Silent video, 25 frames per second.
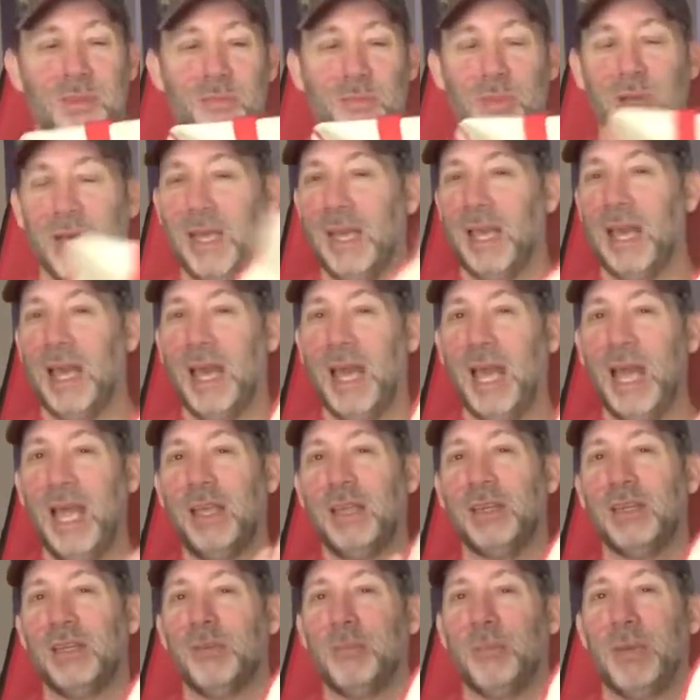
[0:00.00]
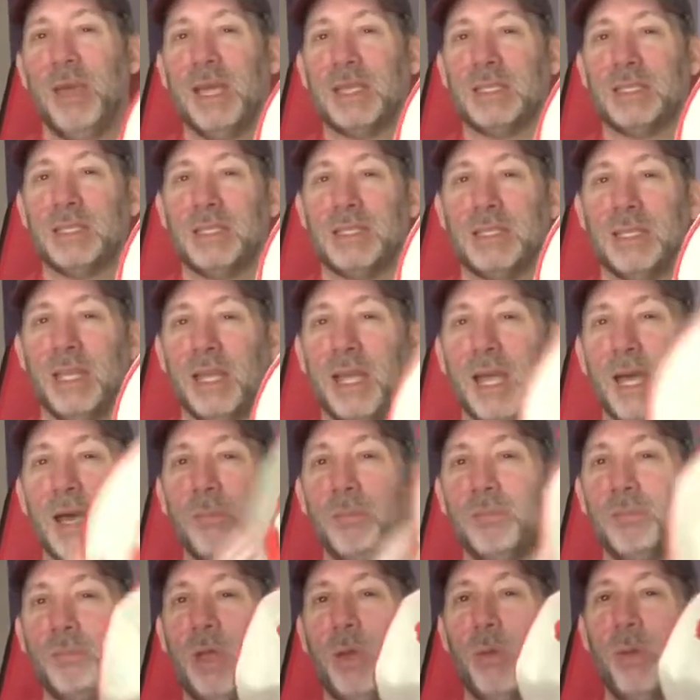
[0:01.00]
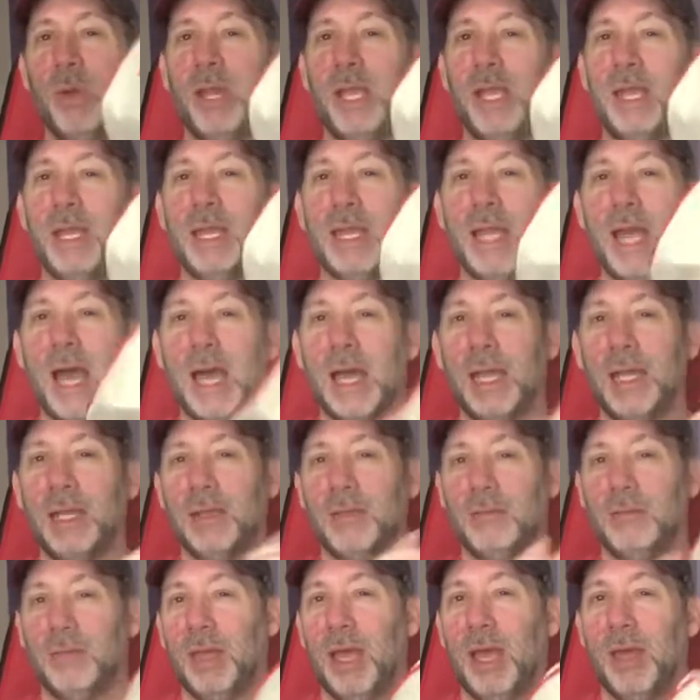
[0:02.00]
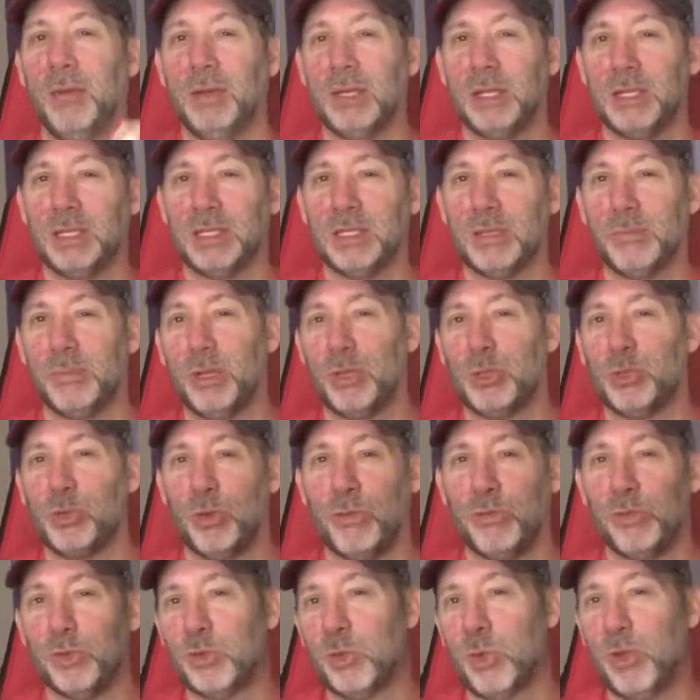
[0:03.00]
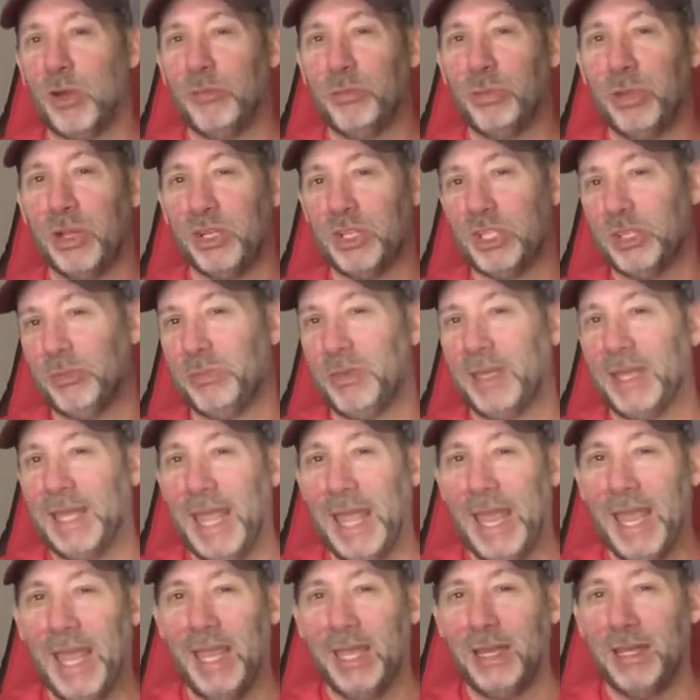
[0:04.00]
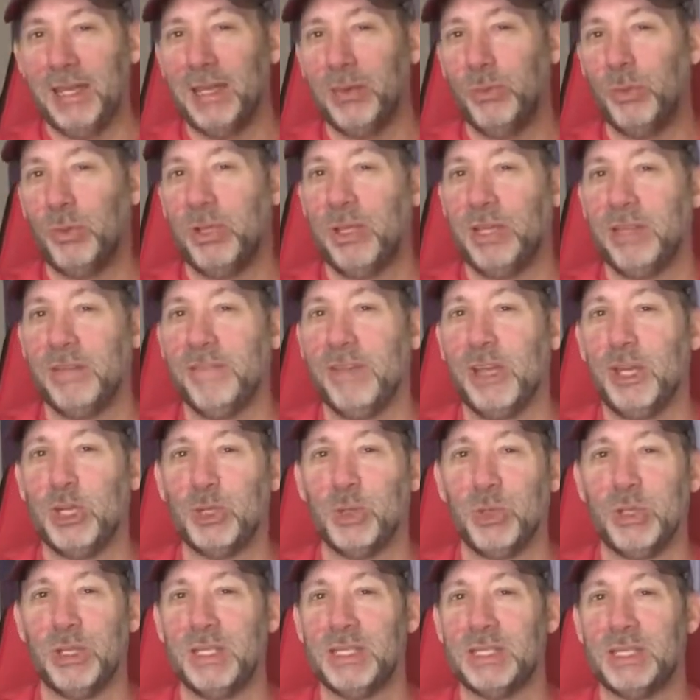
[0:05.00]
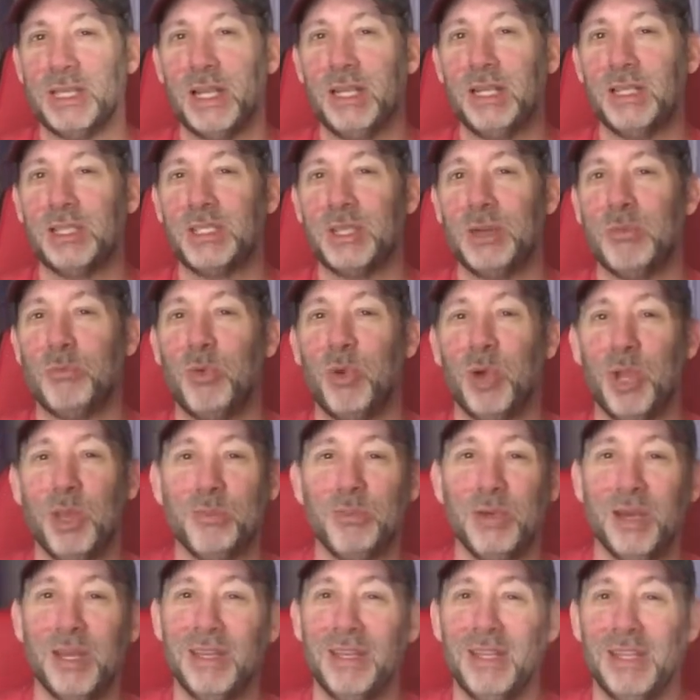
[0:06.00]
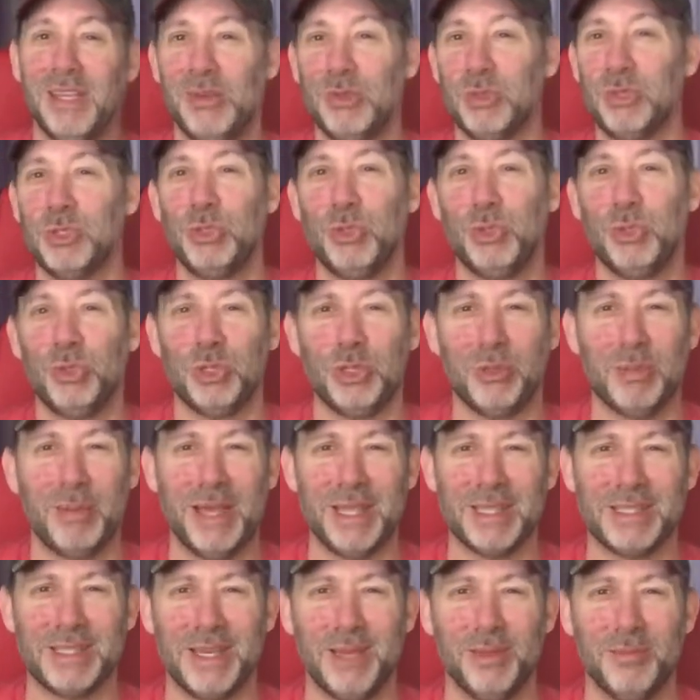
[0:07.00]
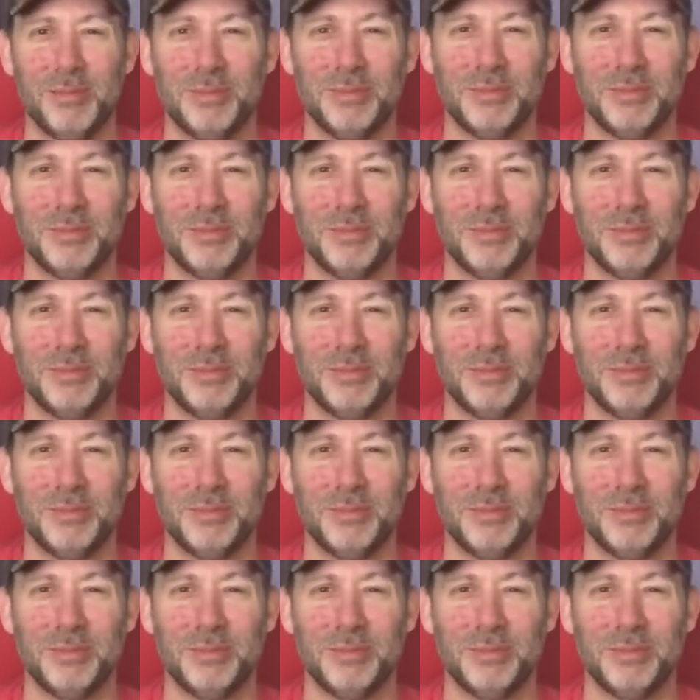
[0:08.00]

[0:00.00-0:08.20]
But I couldn't pass this thing up. I went ahead and got it. I'm going to list it in my store for $12 plus shipping, and it will eventually sell at some point. But it was too cool to pass up.